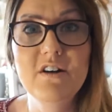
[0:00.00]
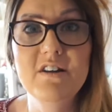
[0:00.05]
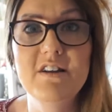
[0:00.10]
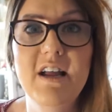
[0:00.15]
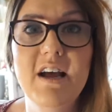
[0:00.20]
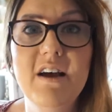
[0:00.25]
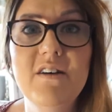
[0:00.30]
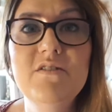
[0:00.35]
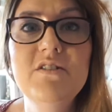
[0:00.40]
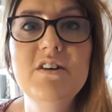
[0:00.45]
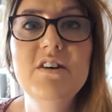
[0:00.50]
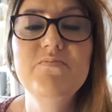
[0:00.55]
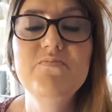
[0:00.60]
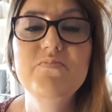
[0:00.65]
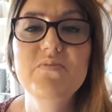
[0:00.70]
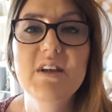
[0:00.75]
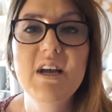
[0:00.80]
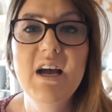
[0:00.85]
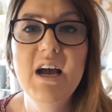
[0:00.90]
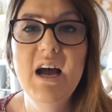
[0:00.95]
now.
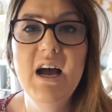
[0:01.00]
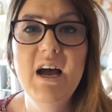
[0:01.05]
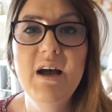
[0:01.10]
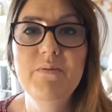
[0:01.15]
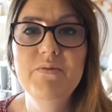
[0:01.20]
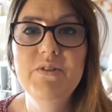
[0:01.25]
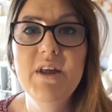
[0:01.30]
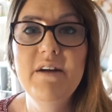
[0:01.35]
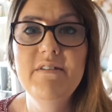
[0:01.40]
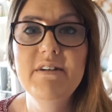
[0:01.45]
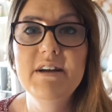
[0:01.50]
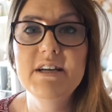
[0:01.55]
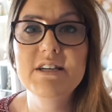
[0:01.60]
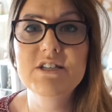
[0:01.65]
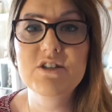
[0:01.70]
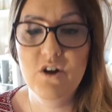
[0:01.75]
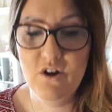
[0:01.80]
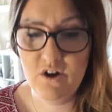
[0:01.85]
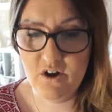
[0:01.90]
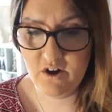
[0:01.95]
There it
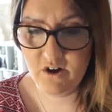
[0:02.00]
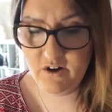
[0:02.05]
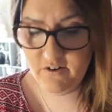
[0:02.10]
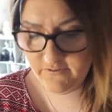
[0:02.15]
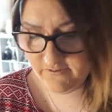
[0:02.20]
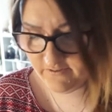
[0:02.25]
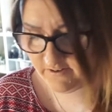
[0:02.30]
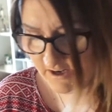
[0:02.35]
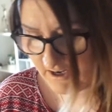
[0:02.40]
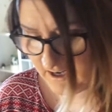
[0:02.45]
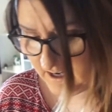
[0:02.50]
is, off.